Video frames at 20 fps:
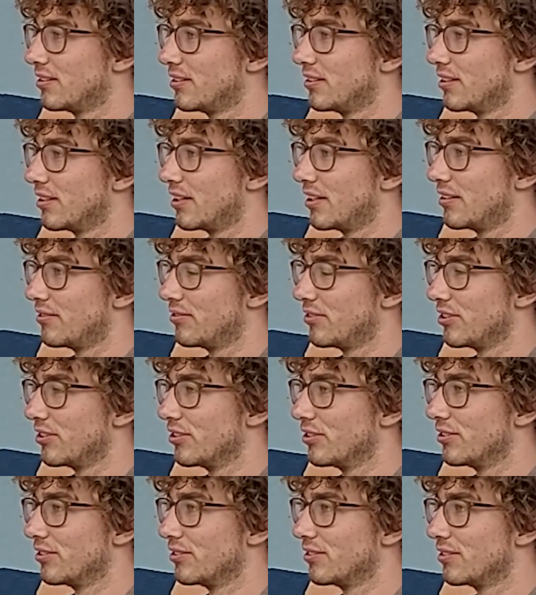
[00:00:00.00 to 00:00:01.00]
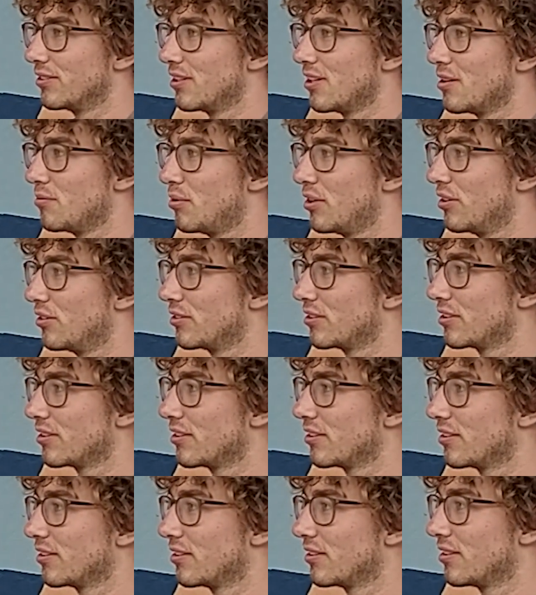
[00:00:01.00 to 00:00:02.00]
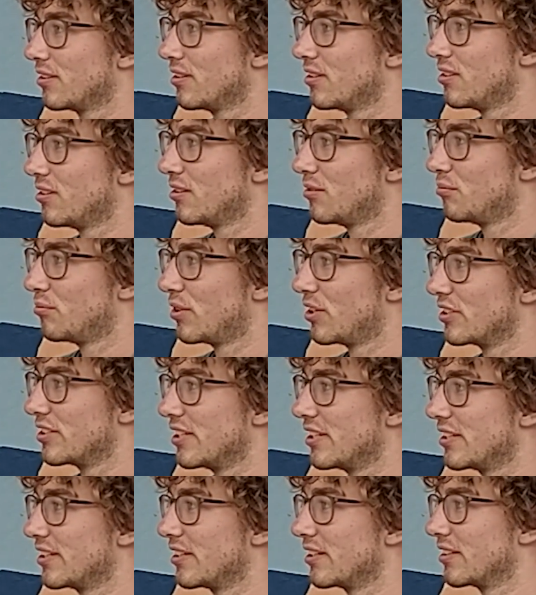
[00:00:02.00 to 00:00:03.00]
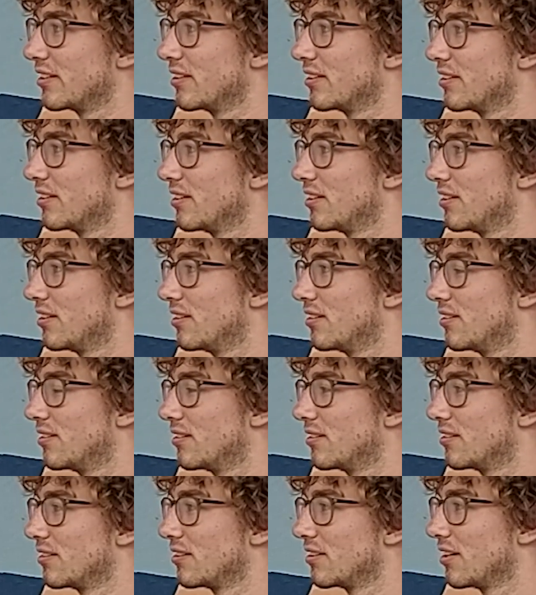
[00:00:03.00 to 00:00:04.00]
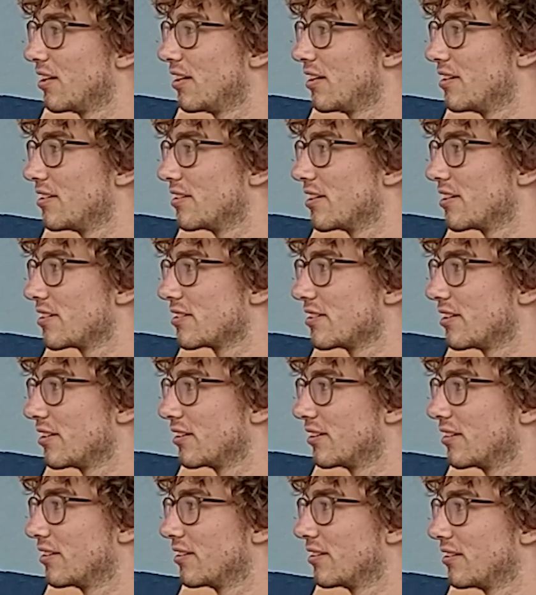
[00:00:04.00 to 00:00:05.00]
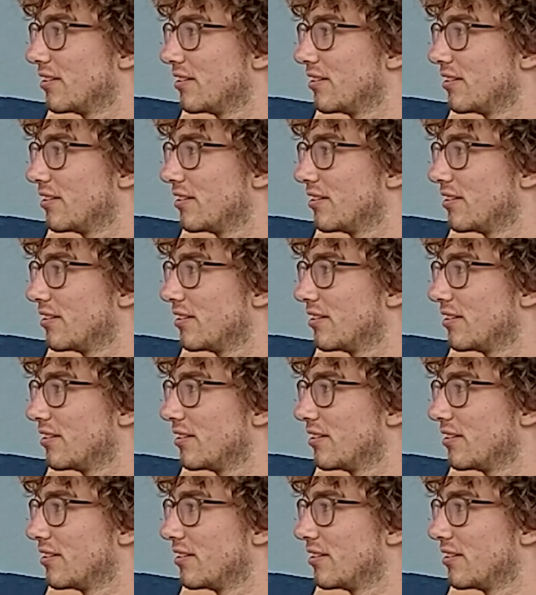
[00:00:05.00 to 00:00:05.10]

that I feel about partaking in ingesting